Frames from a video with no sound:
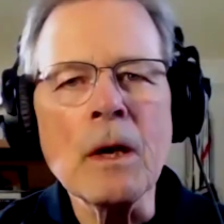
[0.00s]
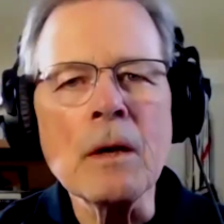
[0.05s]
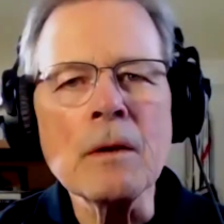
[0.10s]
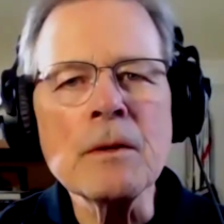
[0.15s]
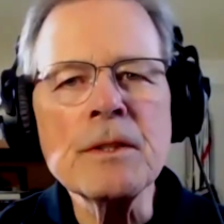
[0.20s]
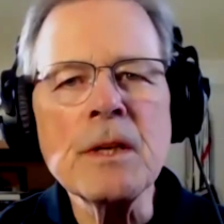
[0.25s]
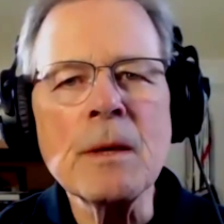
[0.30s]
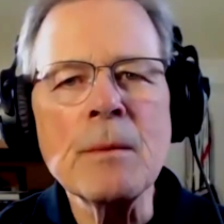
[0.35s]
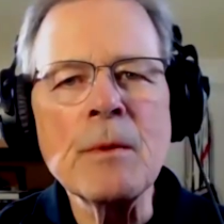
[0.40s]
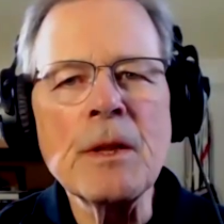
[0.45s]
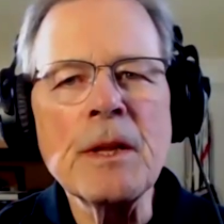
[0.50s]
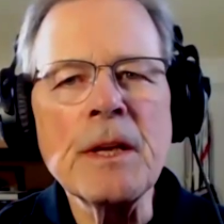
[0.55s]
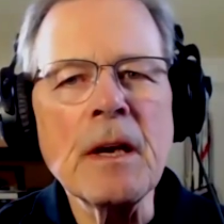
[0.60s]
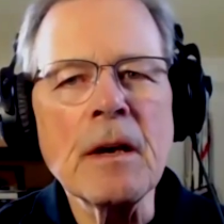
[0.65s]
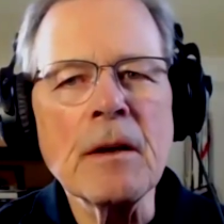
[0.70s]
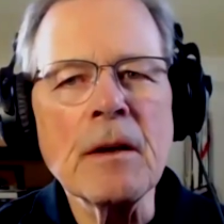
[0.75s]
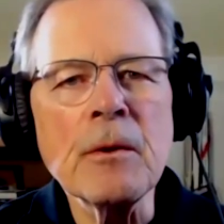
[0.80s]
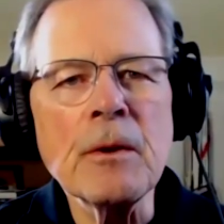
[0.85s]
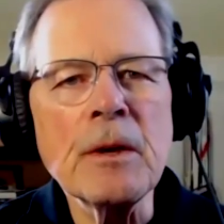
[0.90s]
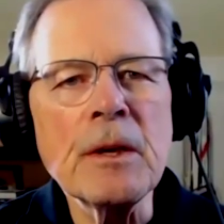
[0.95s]
are some of the
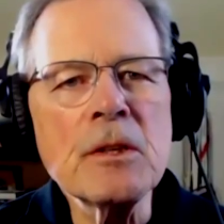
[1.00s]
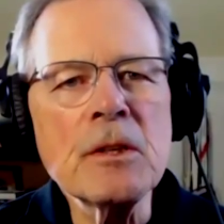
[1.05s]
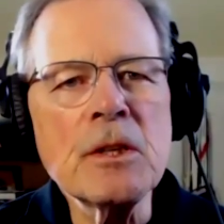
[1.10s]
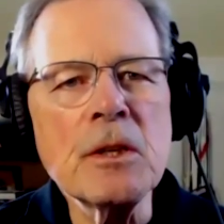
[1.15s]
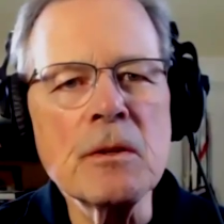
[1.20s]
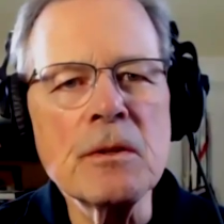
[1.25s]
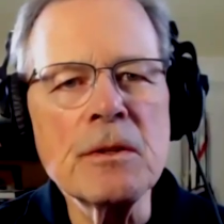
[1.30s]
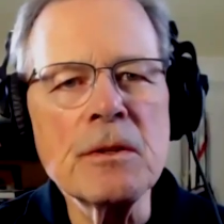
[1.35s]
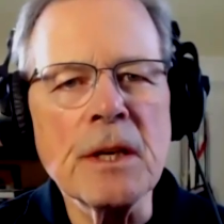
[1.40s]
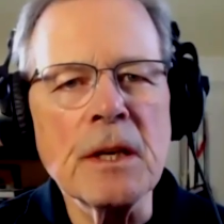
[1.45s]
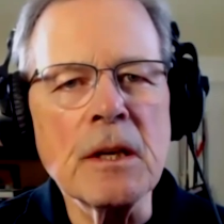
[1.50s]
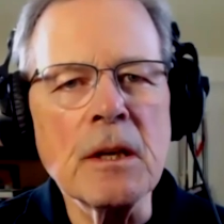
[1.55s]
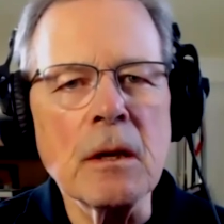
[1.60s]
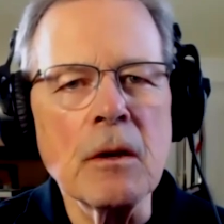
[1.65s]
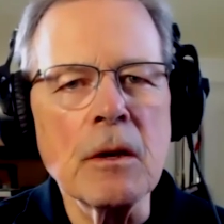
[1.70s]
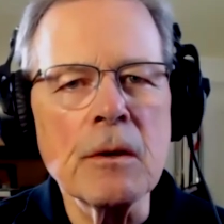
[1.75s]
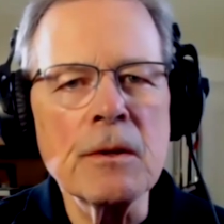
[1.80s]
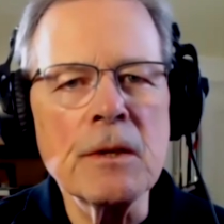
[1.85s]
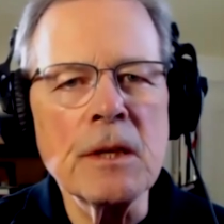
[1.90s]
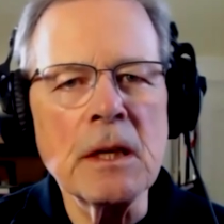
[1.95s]
other issues that
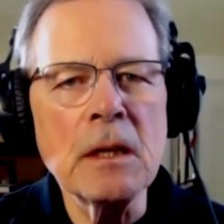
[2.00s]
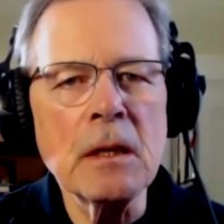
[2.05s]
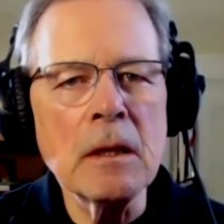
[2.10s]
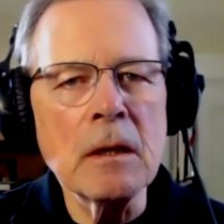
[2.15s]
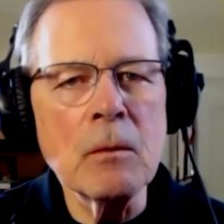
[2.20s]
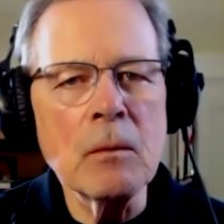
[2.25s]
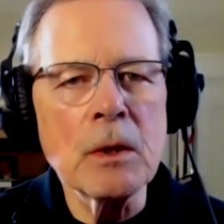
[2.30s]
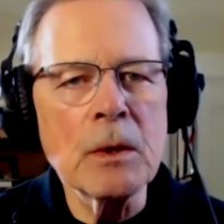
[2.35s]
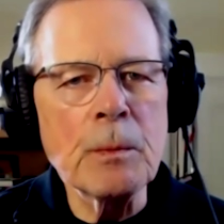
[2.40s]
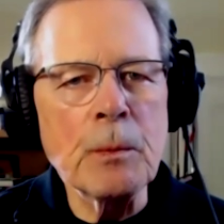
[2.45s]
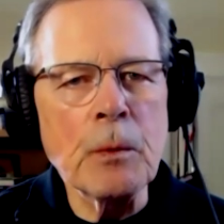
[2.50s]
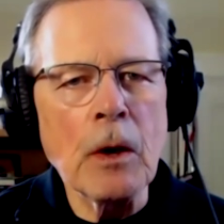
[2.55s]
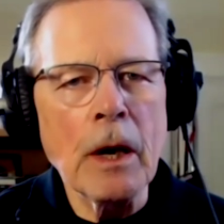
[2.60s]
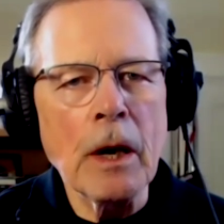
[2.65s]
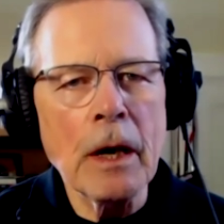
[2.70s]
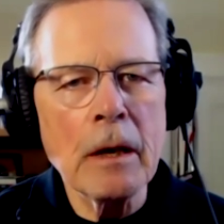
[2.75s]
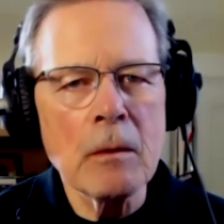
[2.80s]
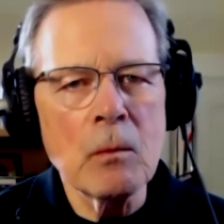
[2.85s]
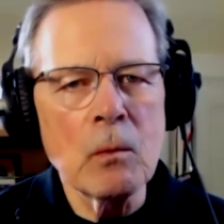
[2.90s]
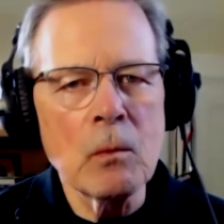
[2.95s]
you're dealing with,
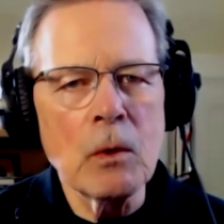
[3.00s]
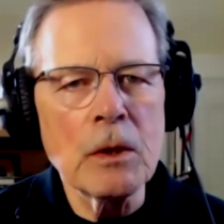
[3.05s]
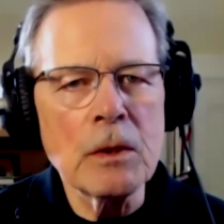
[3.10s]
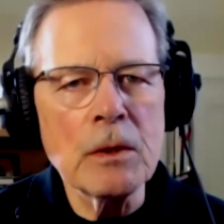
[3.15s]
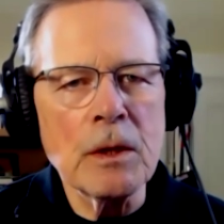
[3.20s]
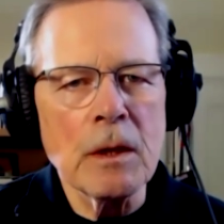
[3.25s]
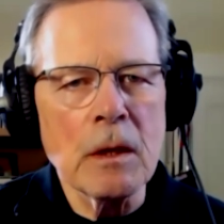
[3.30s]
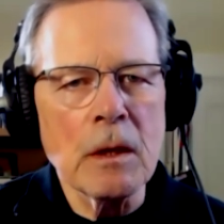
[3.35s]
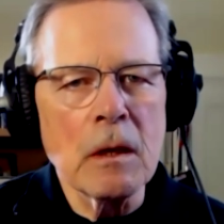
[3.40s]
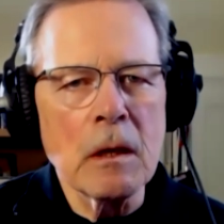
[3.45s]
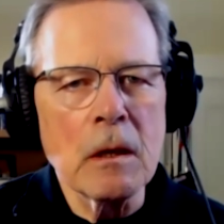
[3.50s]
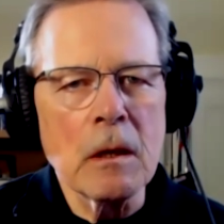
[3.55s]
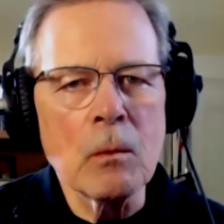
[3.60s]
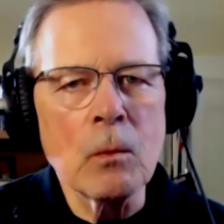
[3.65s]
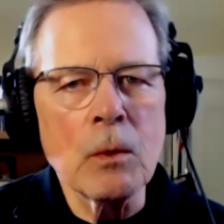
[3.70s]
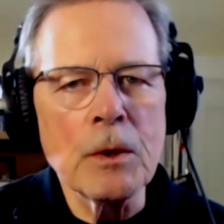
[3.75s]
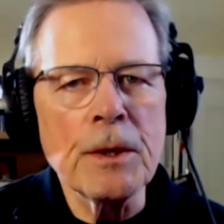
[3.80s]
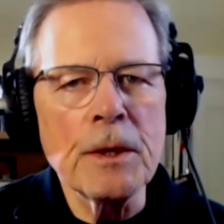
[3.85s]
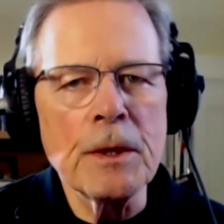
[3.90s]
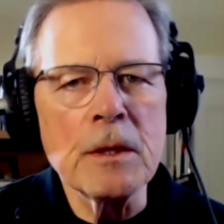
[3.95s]
Brian, with uh,
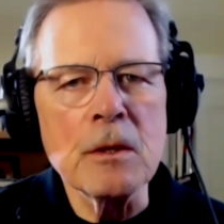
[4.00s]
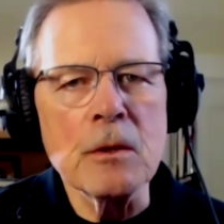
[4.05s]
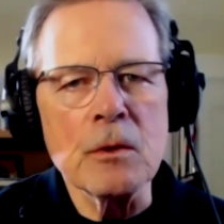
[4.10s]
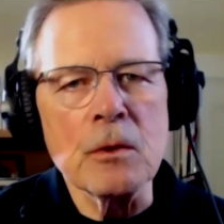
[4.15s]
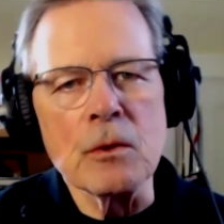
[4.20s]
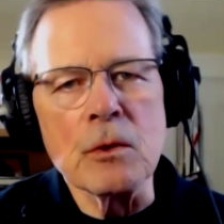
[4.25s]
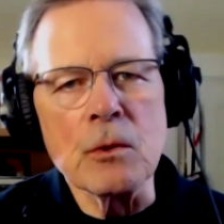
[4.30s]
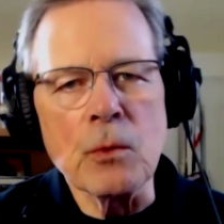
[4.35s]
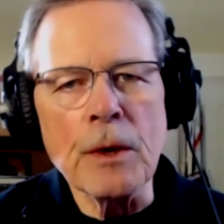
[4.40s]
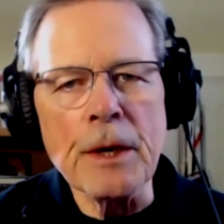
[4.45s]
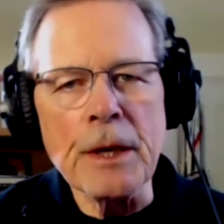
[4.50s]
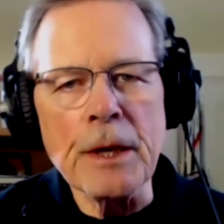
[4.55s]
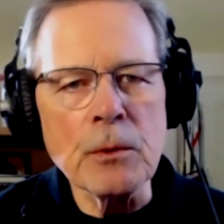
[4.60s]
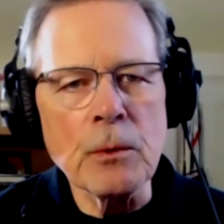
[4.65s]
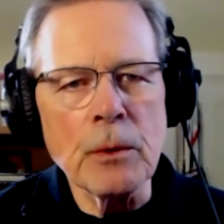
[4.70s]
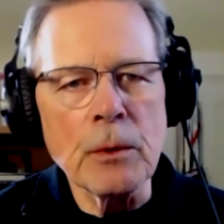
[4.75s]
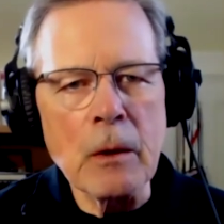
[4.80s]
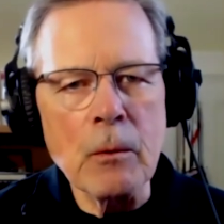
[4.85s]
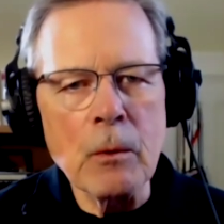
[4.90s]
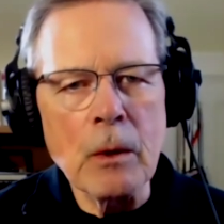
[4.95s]
within
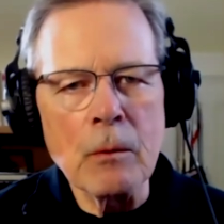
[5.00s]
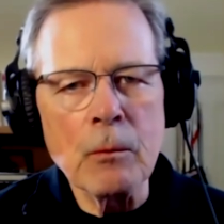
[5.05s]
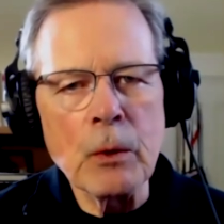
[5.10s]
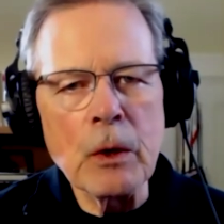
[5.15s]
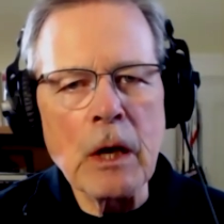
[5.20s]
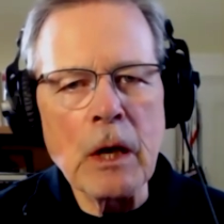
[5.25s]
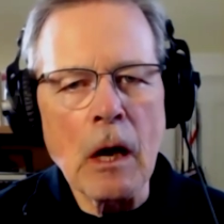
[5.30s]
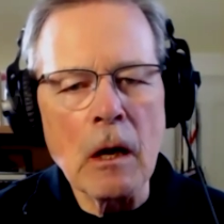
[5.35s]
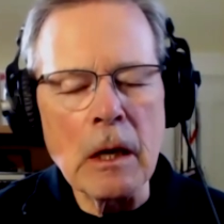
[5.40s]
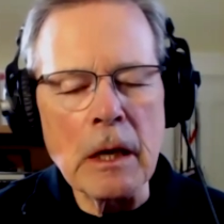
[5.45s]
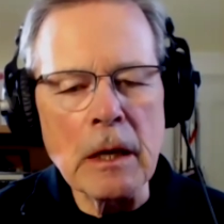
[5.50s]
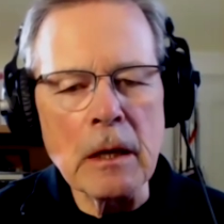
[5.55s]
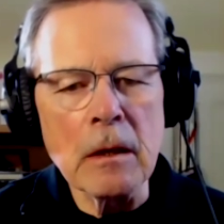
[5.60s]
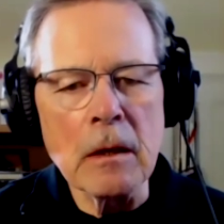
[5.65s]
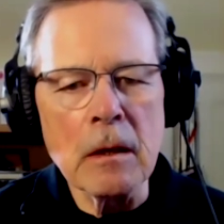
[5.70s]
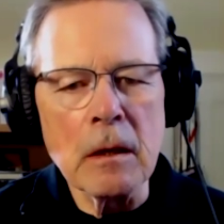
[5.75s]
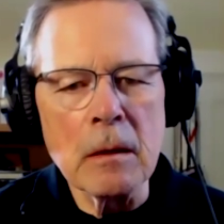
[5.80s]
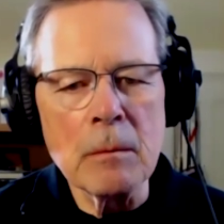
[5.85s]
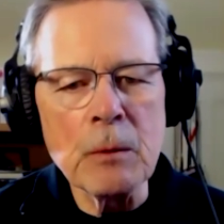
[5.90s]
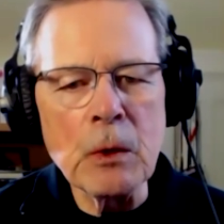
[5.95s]
2021 regarding
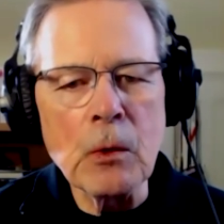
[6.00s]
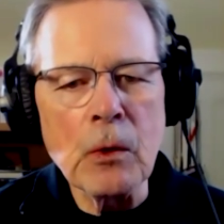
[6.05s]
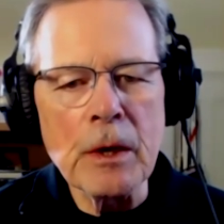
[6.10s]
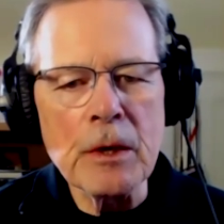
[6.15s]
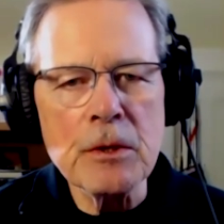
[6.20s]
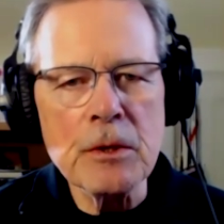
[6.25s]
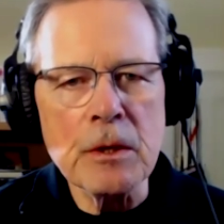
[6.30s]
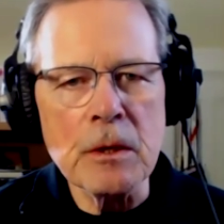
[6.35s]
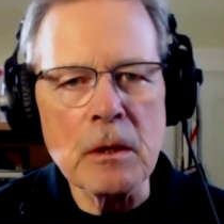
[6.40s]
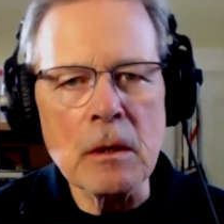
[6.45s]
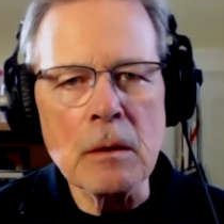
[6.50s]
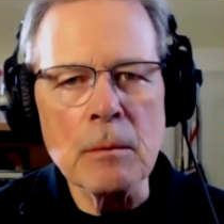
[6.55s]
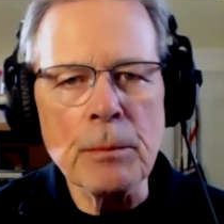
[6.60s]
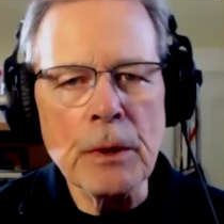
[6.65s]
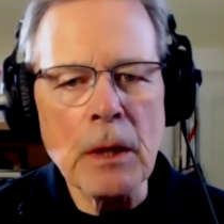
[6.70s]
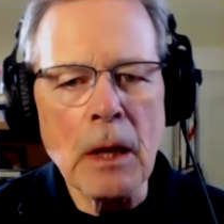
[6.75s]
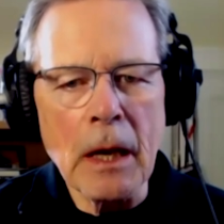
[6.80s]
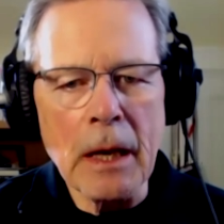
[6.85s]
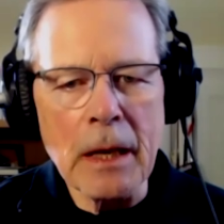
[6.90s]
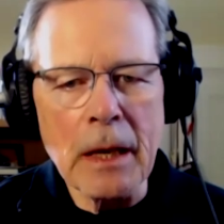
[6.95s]
immigration
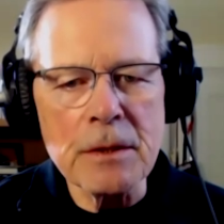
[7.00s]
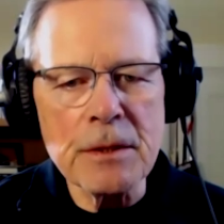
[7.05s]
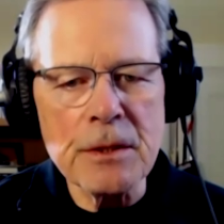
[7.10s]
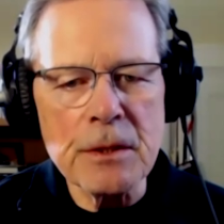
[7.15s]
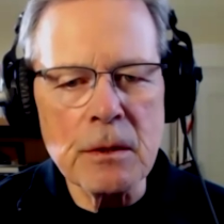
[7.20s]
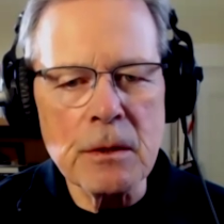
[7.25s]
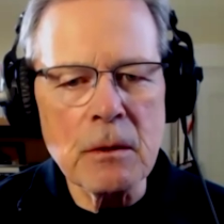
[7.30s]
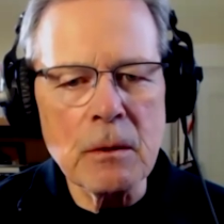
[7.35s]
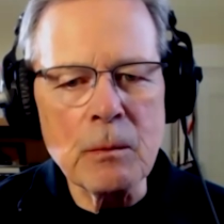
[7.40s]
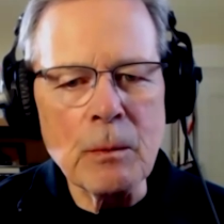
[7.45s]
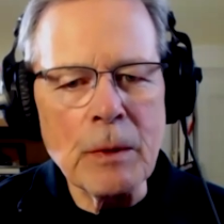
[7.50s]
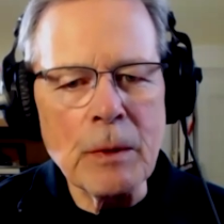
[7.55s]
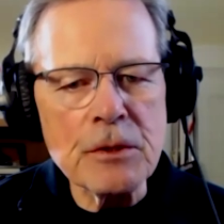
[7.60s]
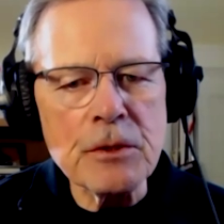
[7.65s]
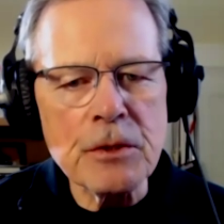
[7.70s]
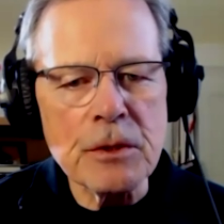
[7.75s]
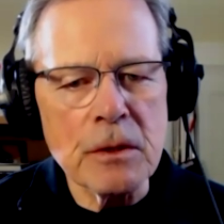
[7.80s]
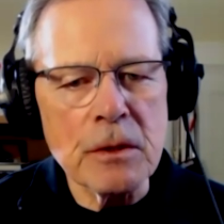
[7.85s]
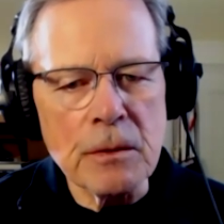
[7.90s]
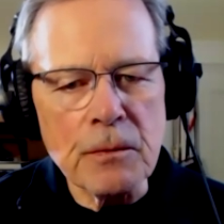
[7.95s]
compliance. You had
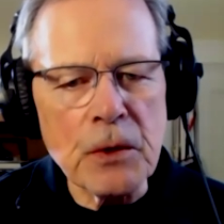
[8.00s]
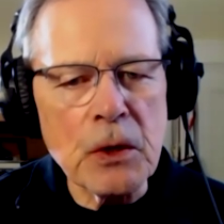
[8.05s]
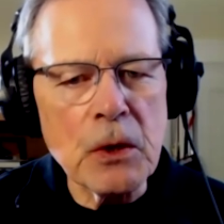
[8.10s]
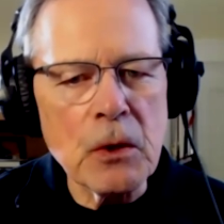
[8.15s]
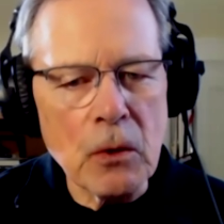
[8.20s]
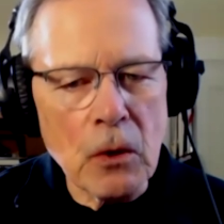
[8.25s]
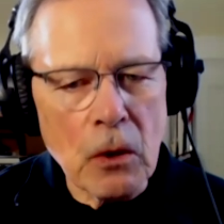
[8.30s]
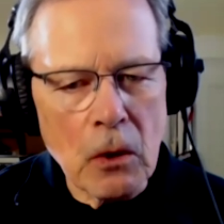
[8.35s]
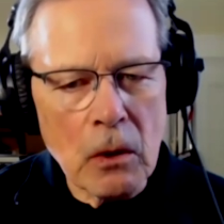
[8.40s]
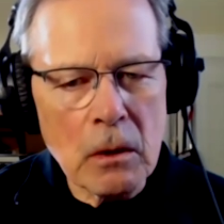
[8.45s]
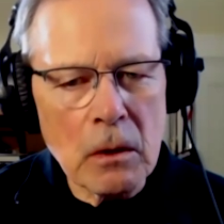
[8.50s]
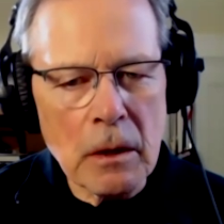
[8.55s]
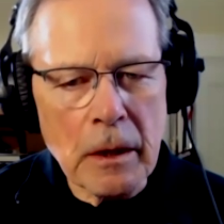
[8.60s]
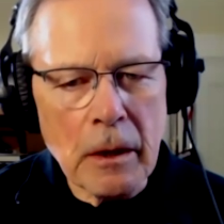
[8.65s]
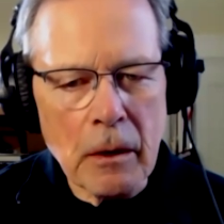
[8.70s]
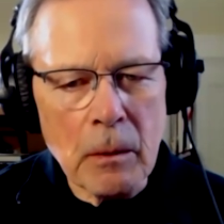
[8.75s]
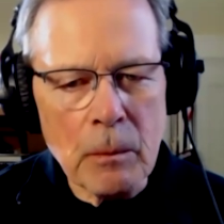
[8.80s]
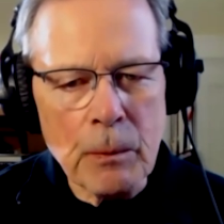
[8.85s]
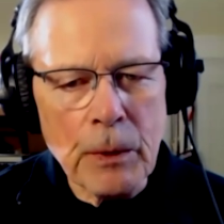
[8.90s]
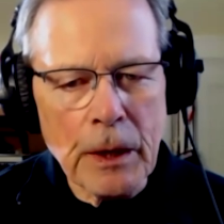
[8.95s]
mentioned a few
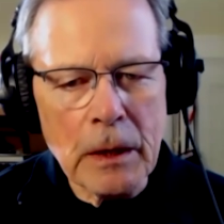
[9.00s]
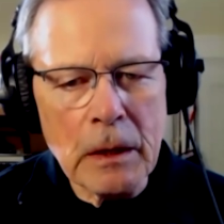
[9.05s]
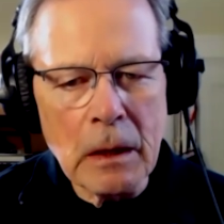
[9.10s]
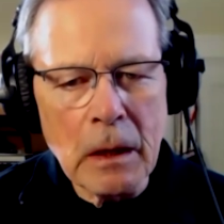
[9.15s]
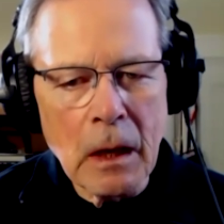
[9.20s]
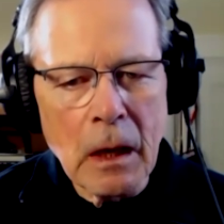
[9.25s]
earlier, but